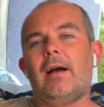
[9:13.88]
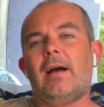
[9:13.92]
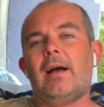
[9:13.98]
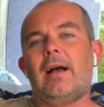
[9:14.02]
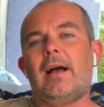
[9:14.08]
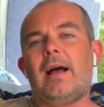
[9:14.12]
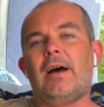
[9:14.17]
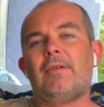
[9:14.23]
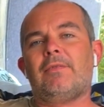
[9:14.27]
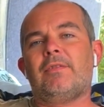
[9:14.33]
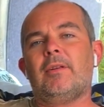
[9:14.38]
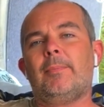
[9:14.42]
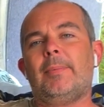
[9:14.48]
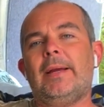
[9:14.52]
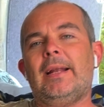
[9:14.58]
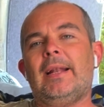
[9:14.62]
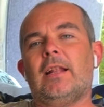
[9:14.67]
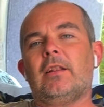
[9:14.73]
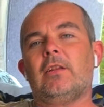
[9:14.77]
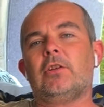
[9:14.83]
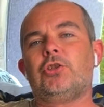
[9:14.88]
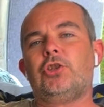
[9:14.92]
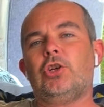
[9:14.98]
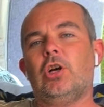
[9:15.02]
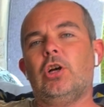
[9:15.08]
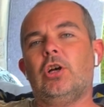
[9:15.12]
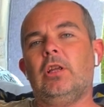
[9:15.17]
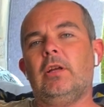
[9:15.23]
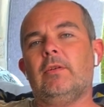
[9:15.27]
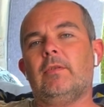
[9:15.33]
After being at the
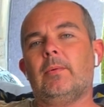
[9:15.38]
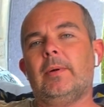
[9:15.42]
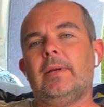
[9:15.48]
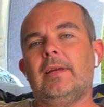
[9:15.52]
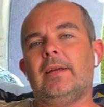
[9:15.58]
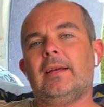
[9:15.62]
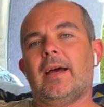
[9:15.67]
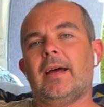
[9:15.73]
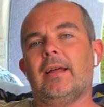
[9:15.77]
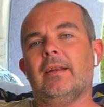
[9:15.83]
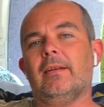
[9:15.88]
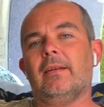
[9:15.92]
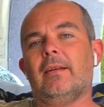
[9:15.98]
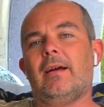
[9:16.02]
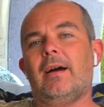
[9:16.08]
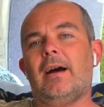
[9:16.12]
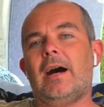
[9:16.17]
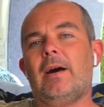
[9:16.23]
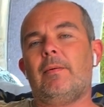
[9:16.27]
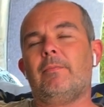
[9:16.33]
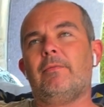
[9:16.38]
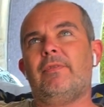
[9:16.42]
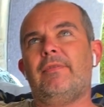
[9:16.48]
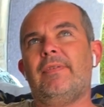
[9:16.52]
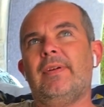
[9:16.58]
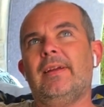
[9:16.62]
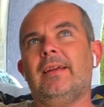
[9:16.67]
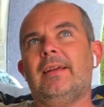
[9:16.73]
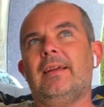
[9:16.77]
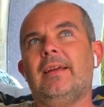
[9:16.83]
show the other weekend, I'm
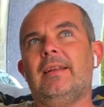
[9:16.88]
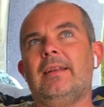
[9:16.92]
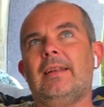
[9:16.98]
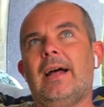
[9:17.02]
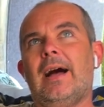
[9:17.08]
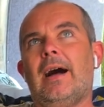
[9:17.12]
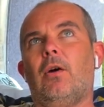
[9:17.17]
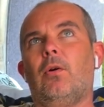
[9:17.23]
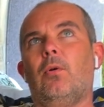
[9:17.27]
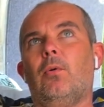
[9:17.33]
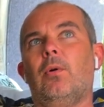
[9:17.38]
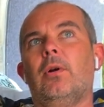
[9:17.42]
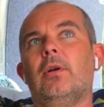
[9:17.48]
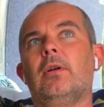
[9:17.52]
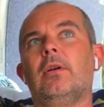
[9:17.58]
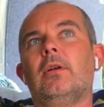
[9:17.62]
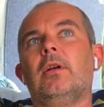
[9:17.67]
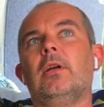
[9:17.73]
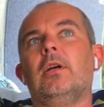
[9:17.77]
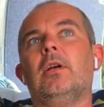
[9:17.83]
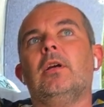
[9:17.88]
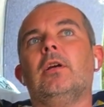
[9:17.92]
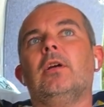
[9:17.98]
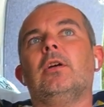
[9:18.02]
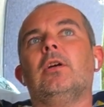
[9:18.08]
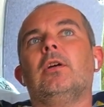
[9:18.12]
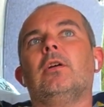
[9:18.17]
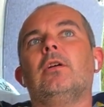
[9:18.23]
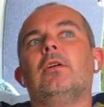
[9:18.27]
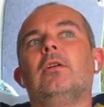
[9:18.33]
thinking now,
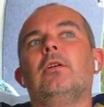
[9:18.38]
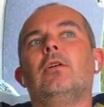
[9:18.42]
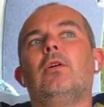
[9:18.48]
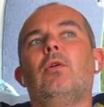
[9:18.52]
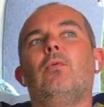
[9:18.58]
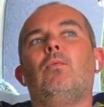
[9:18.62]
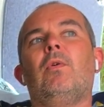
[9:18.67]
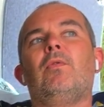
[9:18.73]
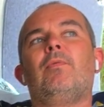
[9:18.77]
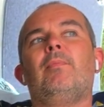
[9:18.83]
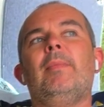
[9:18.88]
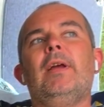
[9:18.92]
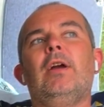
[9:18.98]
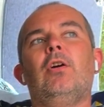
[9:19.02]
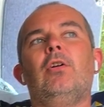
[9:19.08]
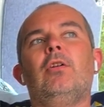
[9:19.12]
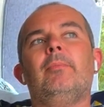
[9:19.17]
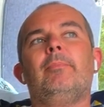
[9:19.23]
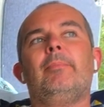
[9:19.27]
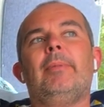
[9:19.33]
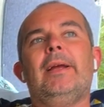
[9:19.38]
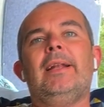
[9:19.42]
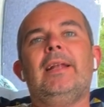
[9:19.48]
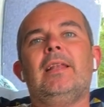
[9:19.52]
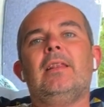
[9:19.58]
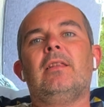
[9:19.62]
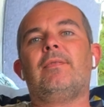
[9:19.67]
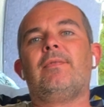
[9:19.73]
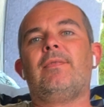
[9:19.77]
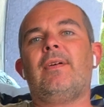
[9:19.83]
with me only being
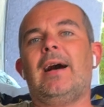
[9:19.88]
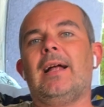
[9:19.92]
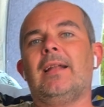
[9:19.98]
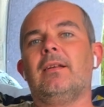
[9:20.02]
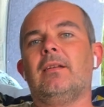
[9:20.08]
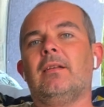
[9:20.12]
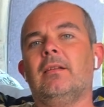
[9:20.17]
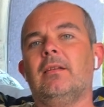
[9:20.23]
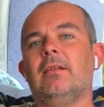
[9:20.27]
in the van